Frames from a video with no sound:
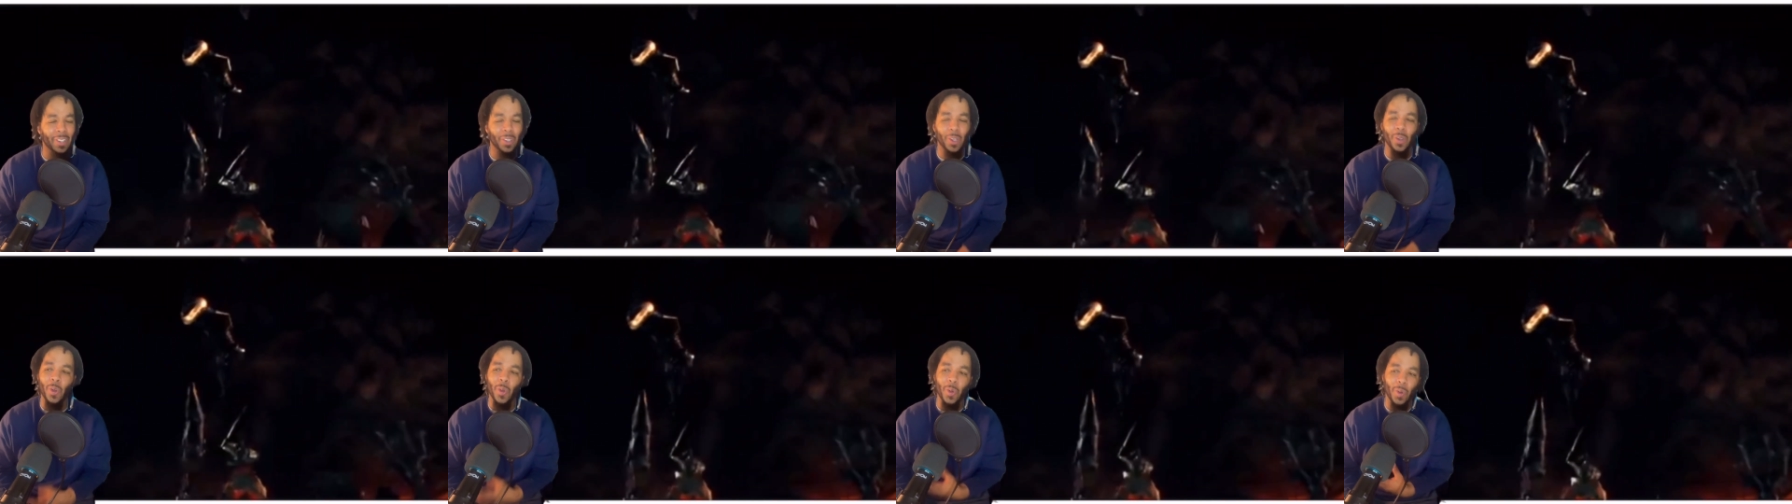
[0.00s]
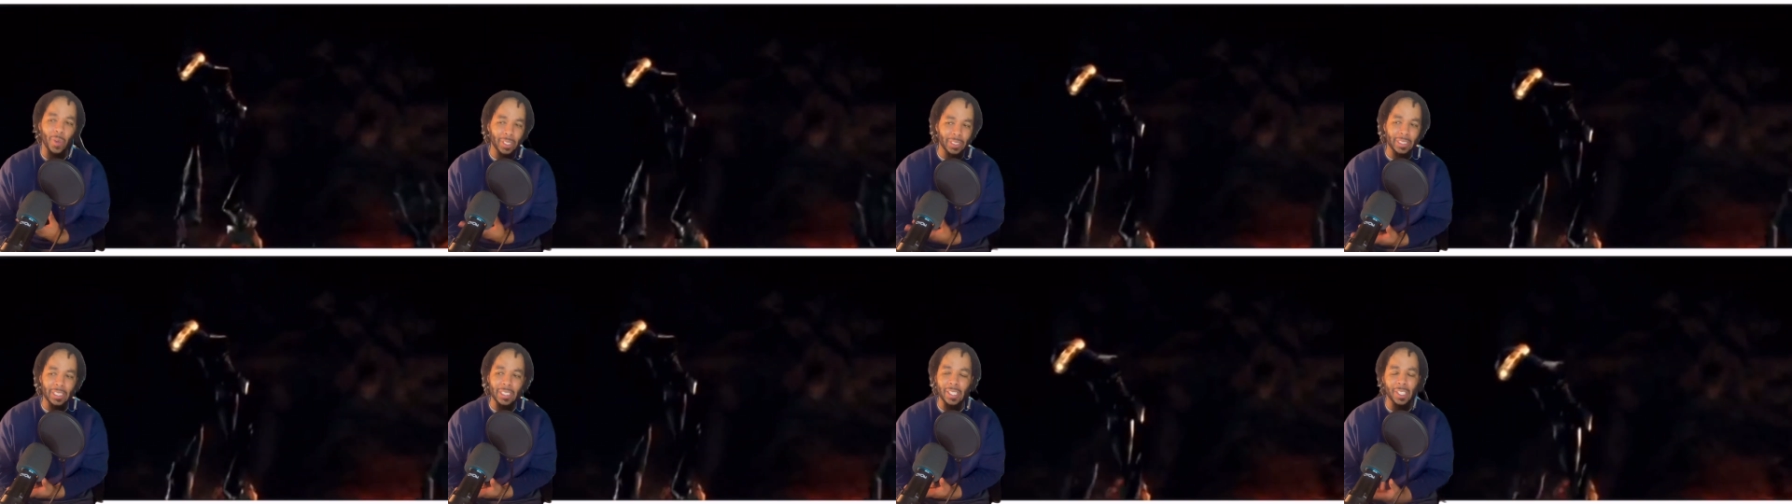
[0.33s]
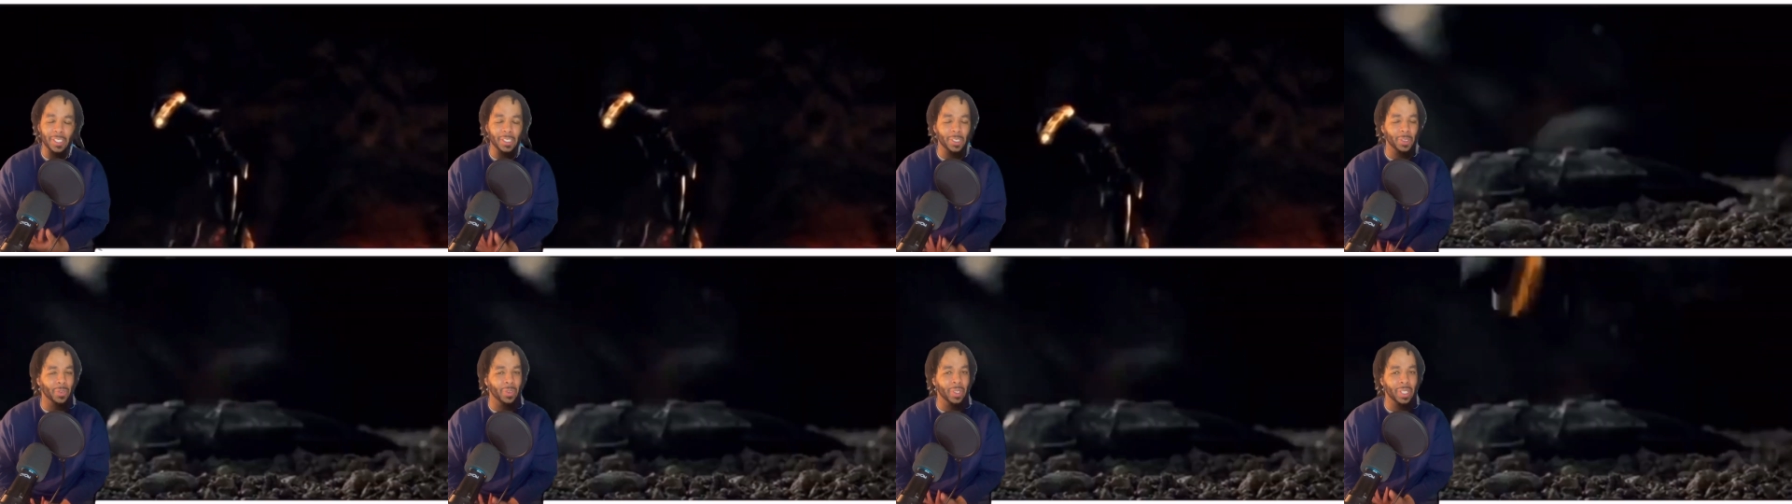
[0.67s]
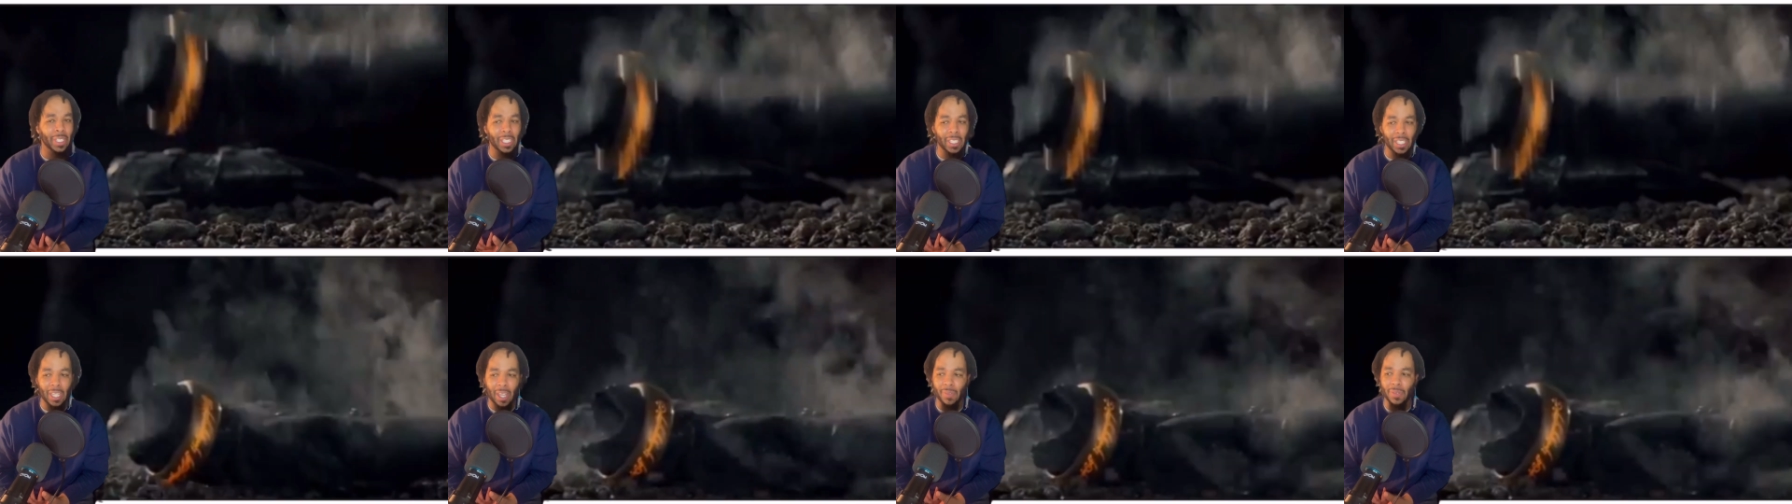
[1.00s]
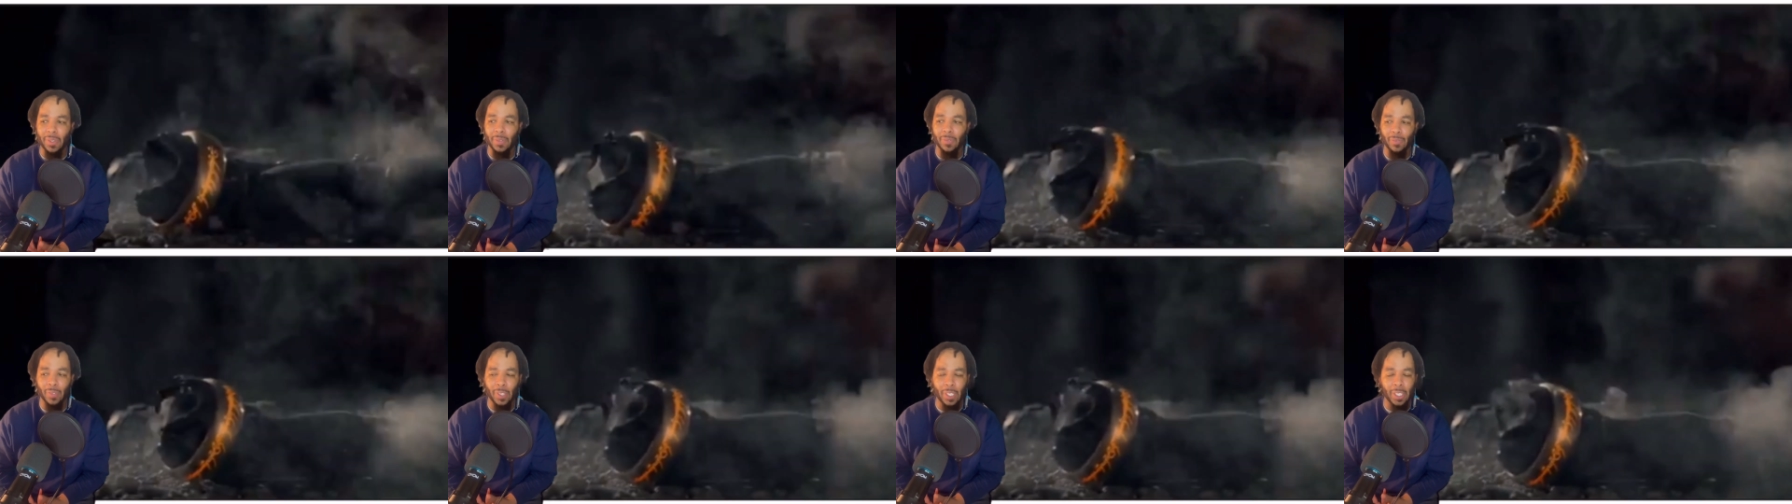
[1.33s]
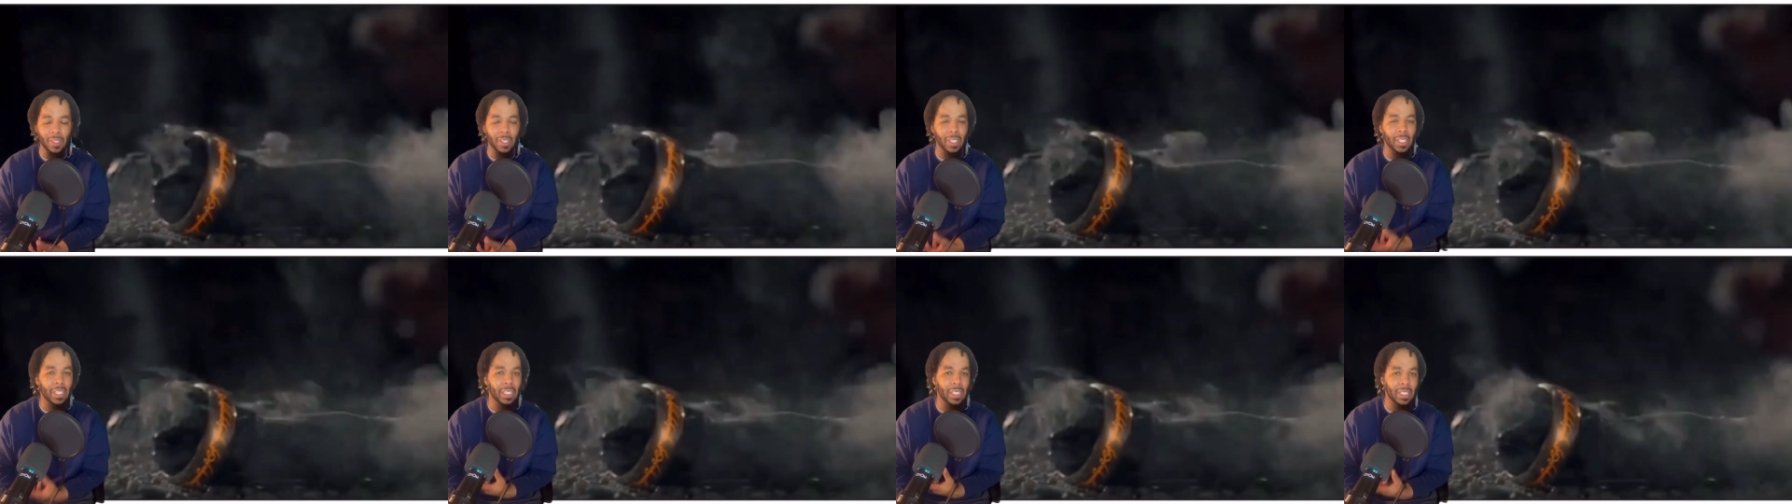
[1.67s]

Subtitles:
Of course, he cut the ring off the finger and